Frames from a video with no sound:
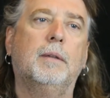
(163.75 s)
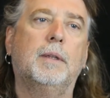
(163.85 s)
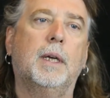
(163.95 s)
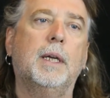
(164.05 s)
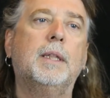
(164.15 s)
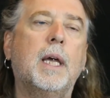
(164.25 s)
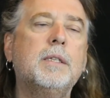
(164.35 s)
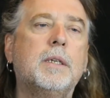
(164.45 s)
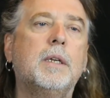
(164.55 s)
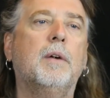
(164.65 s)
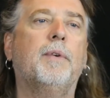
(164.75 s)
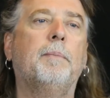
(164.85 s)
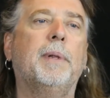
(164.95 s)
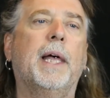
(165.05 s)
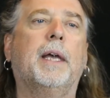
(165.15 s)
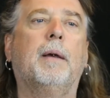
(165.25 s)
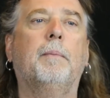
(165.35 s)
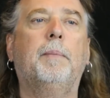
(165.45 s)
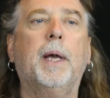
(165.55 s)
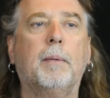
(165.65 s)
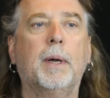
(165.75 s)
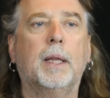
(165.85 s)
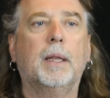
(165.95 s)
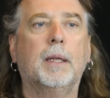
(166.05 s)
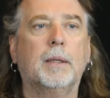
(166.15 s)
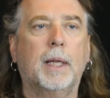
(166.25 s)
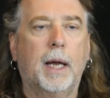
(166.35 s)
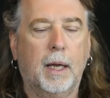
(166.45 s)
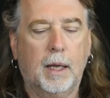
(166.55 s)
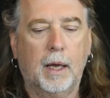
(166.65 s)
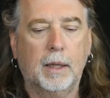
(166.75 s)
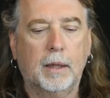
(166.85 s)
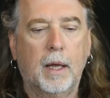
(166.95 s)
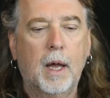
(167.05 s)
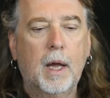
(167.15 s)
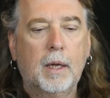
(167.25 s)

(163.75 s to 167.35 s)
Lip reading: the intensity of a black pigment, and